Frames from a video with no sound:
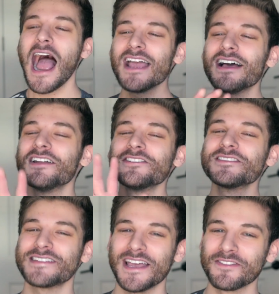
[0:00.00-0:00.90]
I
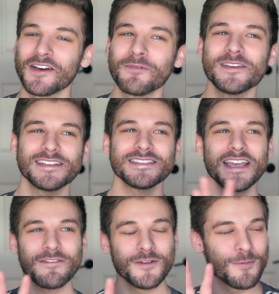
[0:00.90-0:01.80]
understand though, because
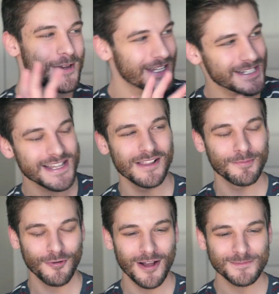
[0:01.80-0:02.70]
like if you're reading a
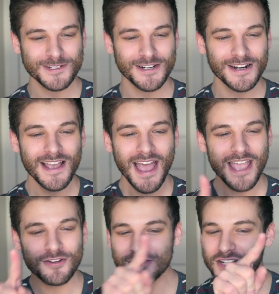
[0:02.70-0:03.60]
teleprompter,
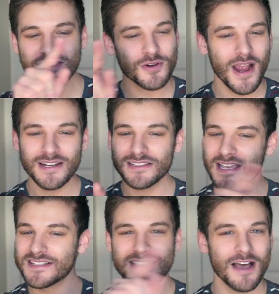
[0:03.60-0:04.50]
you're just trying to
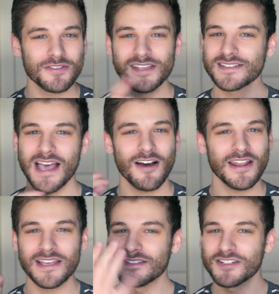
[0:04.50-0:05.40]
like sound things
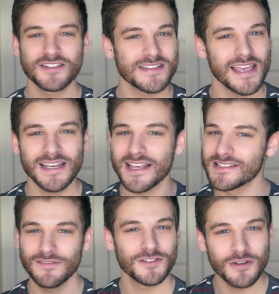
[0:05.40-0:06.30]
out and just say it
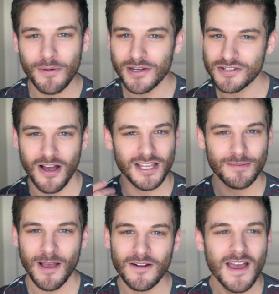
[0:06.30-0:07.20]
as if you know what you're
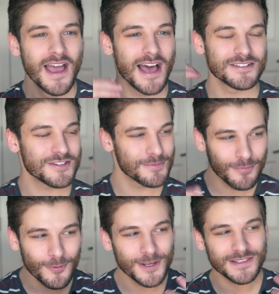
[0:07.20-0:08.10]
talking about. At a
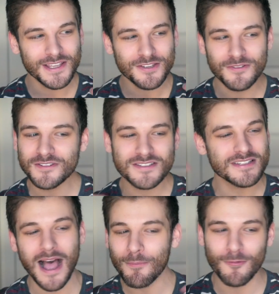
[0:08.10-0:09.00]
certain point, like you
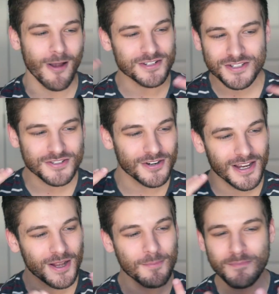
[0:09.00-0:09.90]
stop
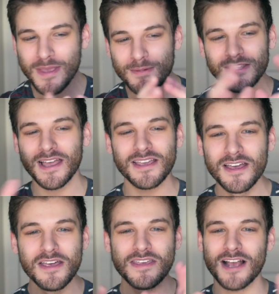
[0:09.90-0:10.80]
registering maybe like
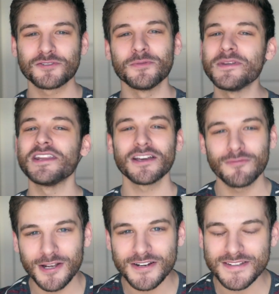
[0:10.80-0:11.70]
the actual meaning
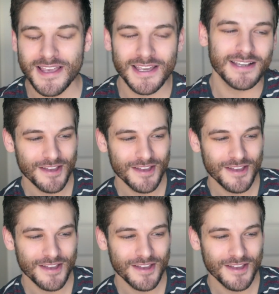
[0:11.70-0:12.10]
of what you're saying.